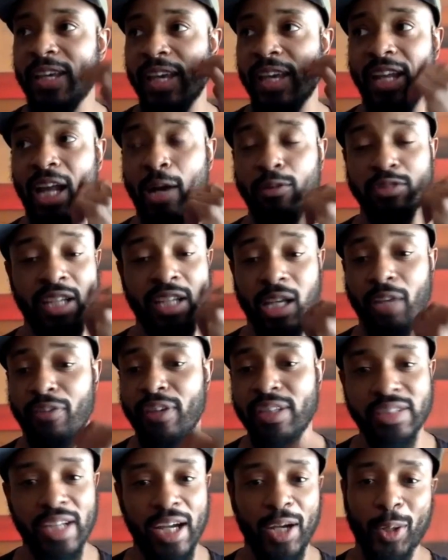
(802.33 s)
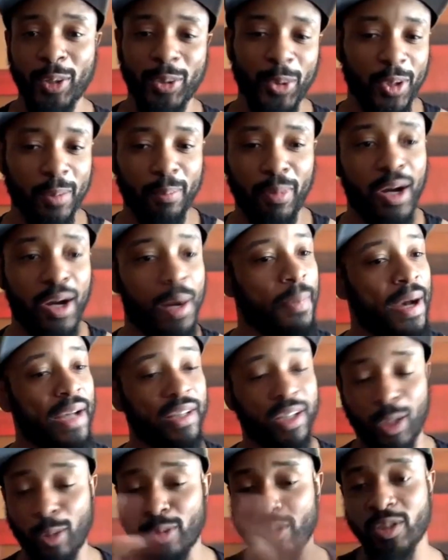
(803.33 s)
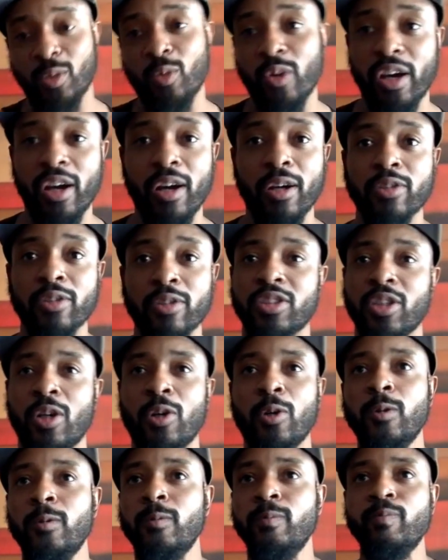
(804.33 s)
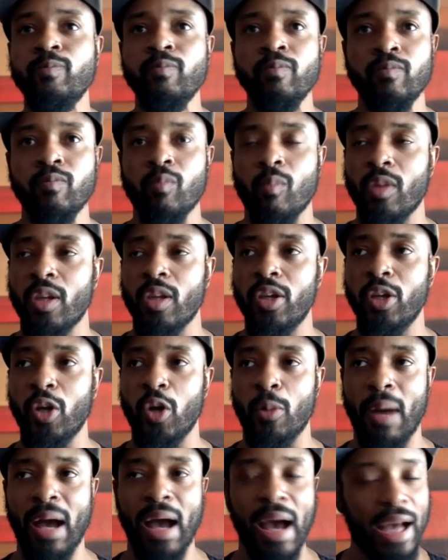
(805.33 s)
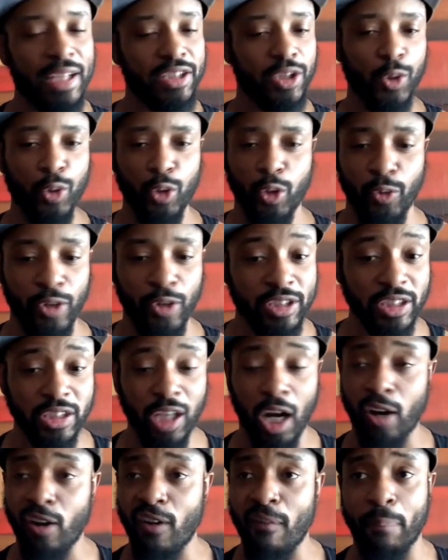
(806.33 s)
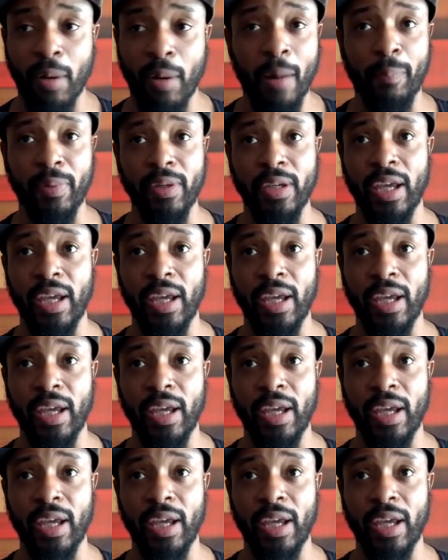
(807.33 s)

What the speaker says: And I was like, if he's not going to throw the ball, I might have to go somewhere else. So, my high school career started off bumpy.